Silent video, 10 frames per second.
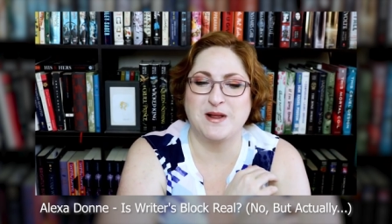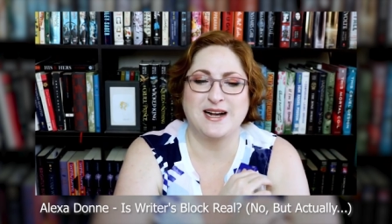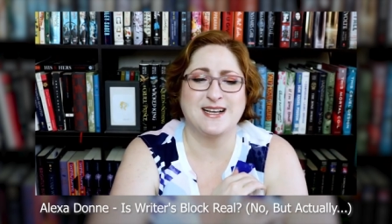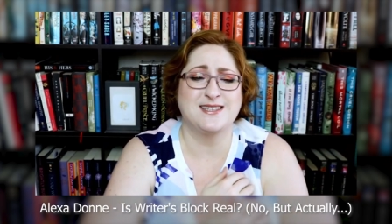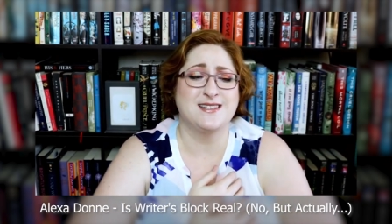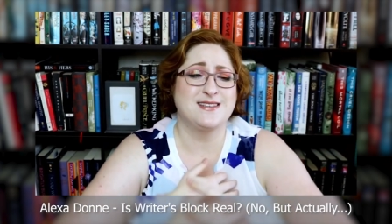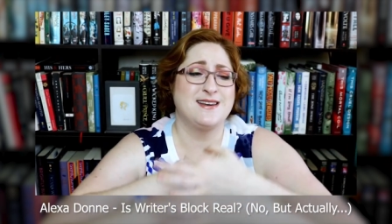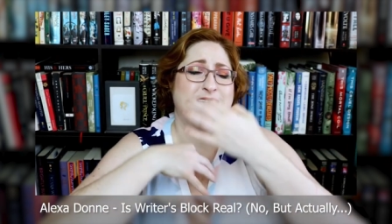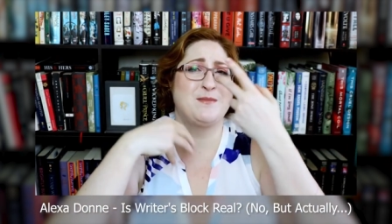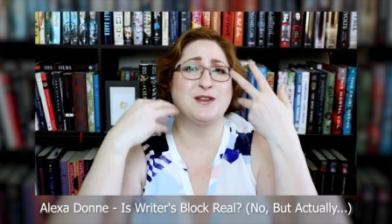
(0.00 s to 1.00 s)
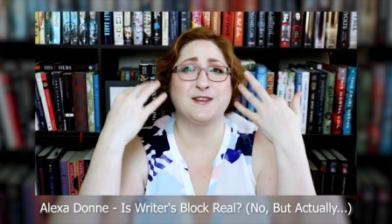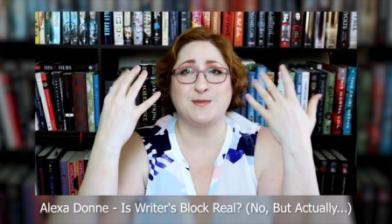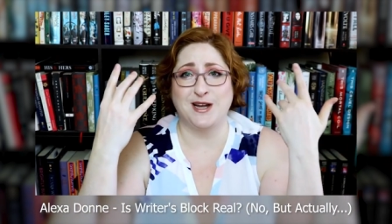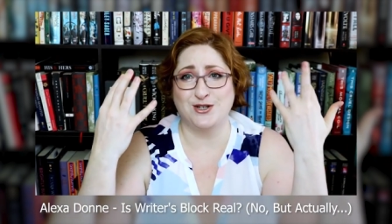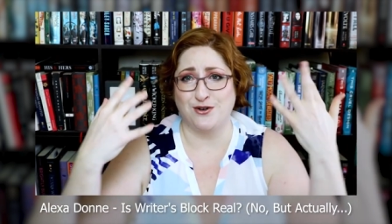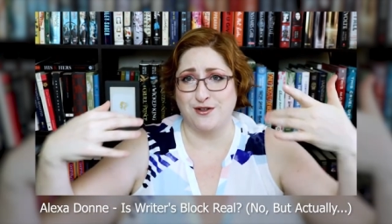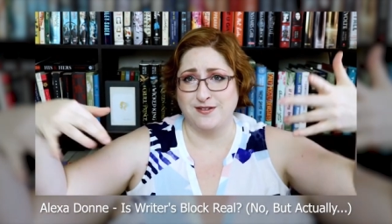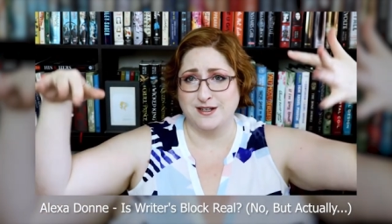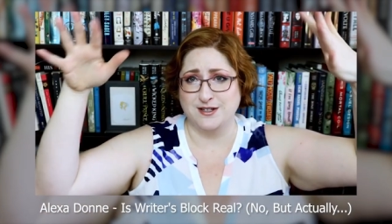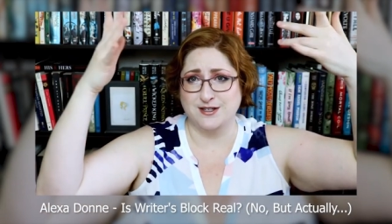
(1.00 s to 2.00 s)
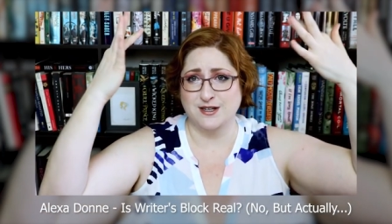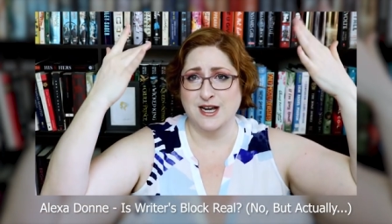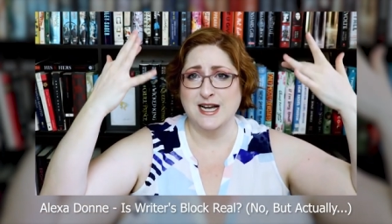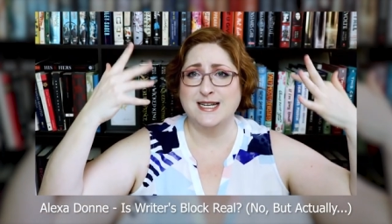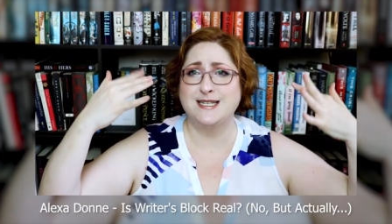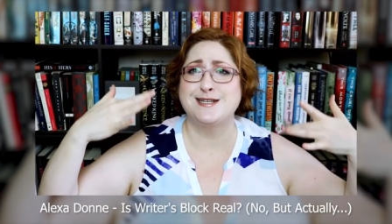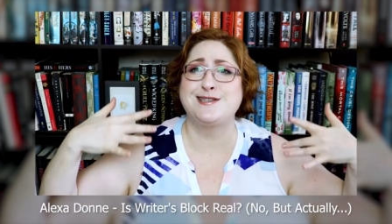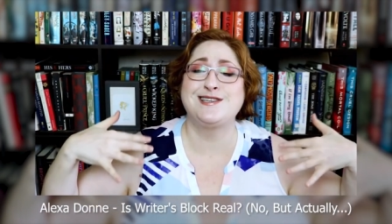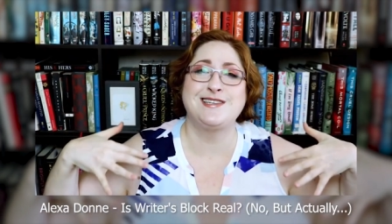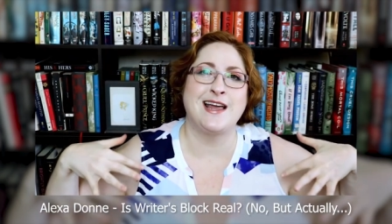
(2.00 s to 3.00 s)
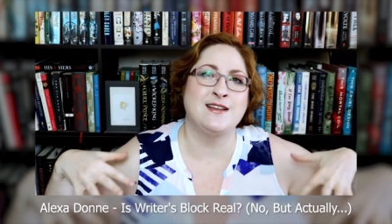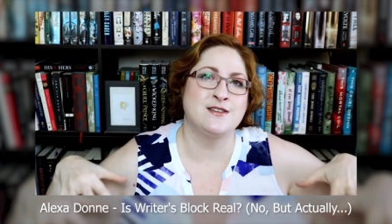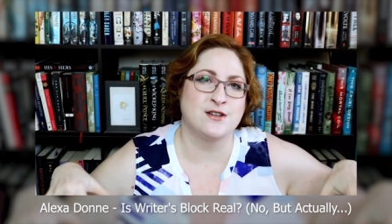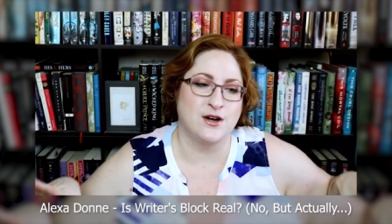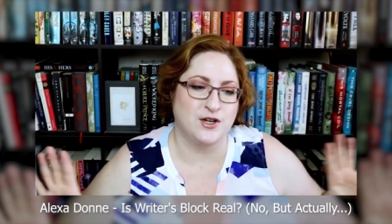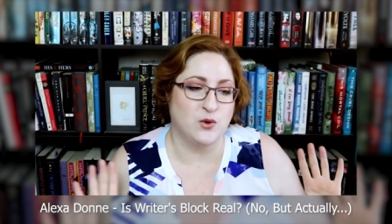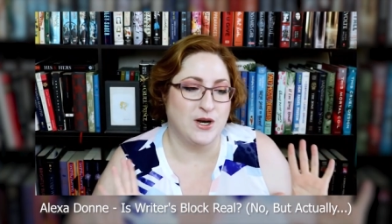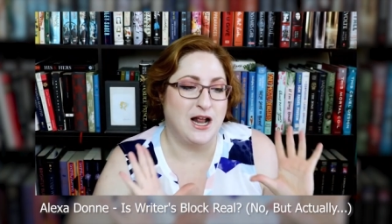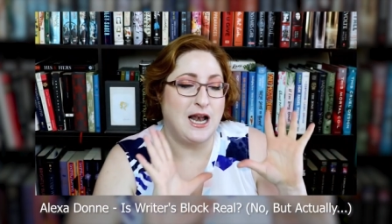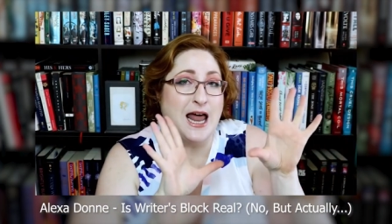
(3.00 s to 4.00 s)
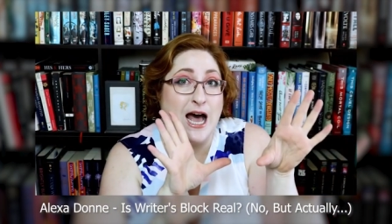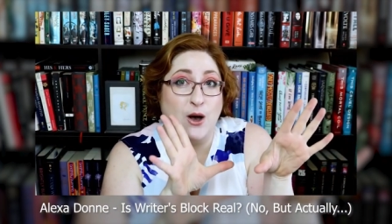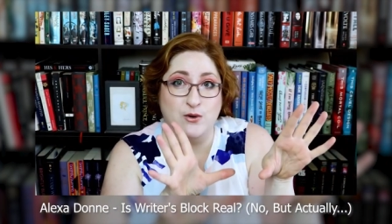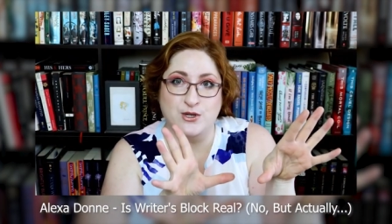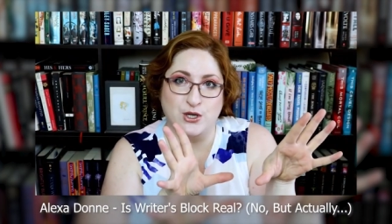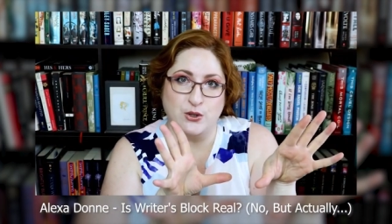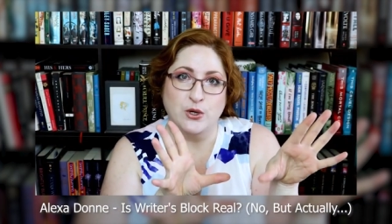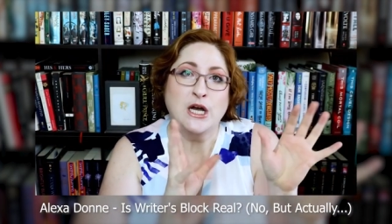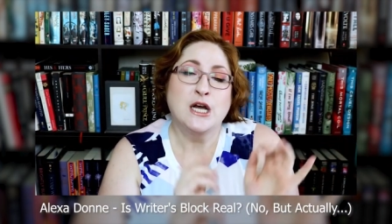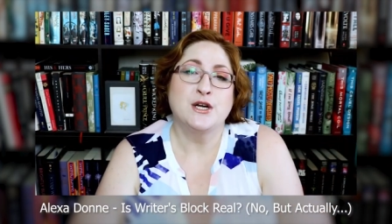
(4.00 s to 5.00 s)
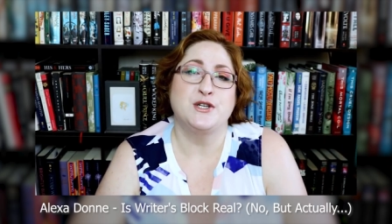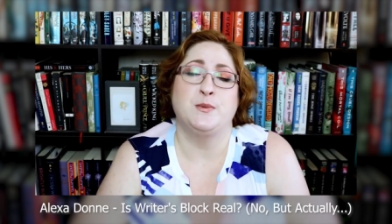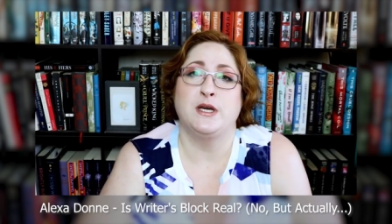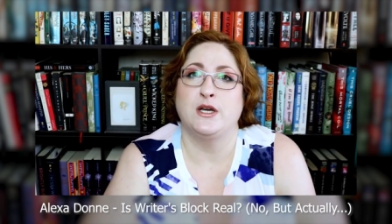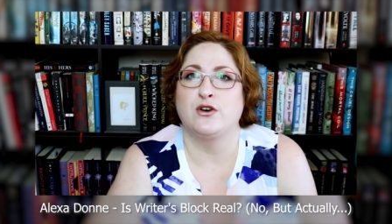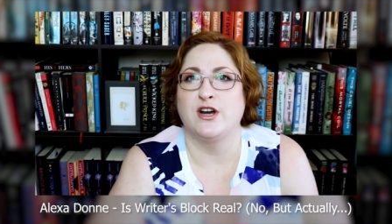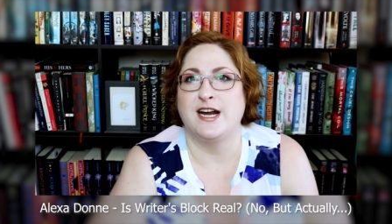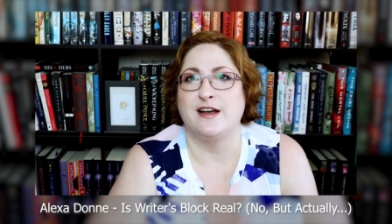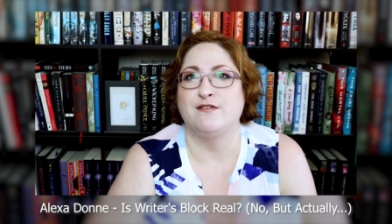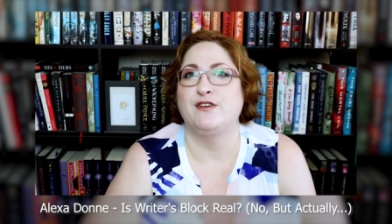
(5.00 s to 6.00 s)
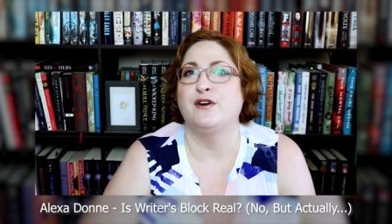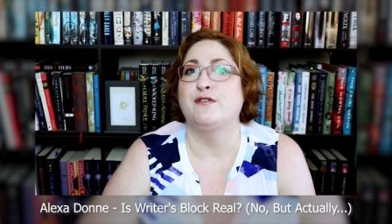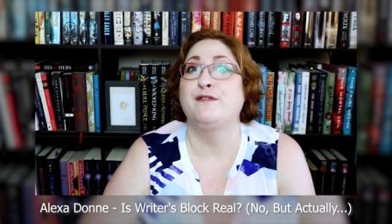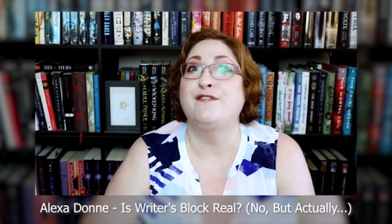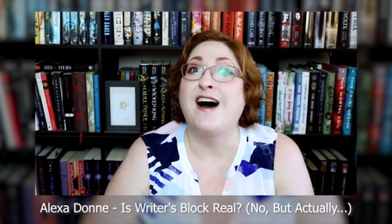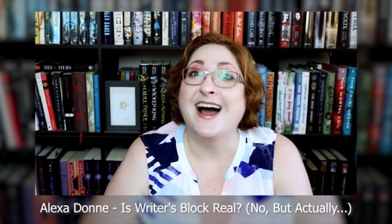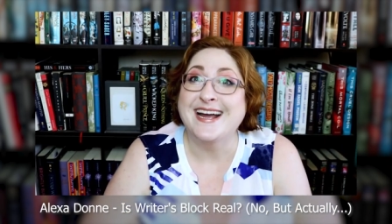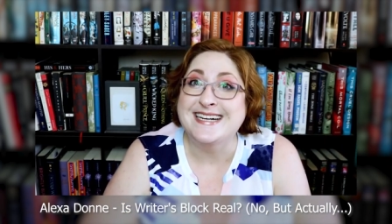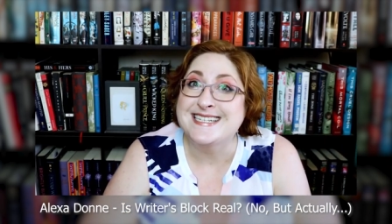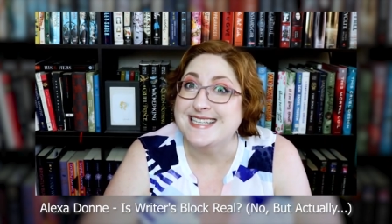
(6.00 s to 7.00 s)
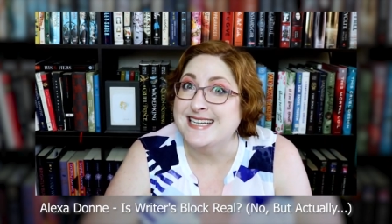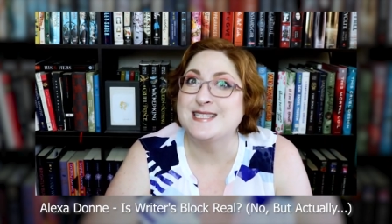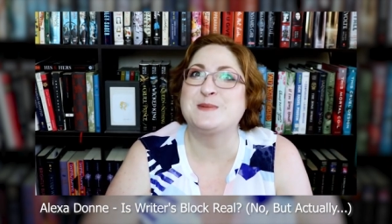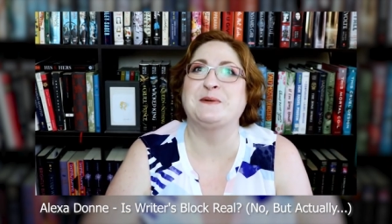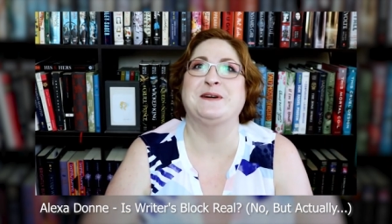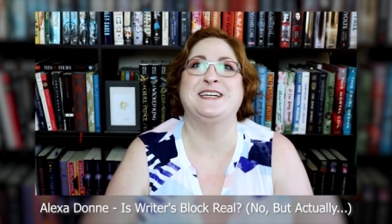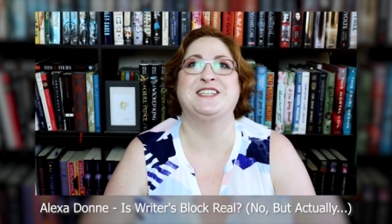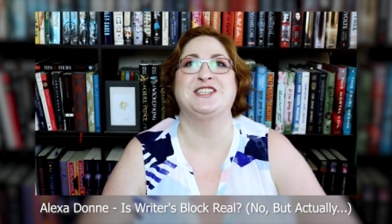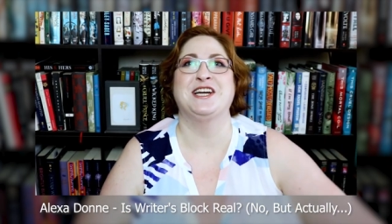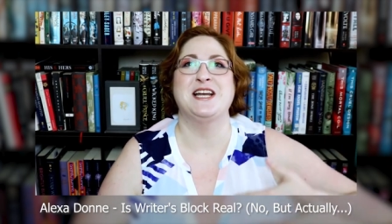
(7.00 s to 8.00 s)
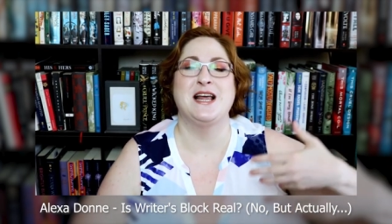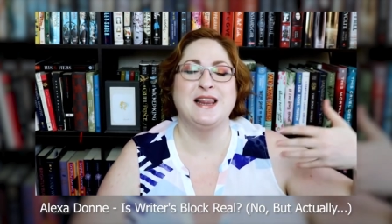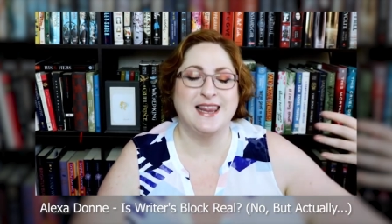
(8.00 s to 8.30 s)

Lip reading: block, as this nebulous magical thing that just descends on you and allows you to be creative. No, find the inspiration.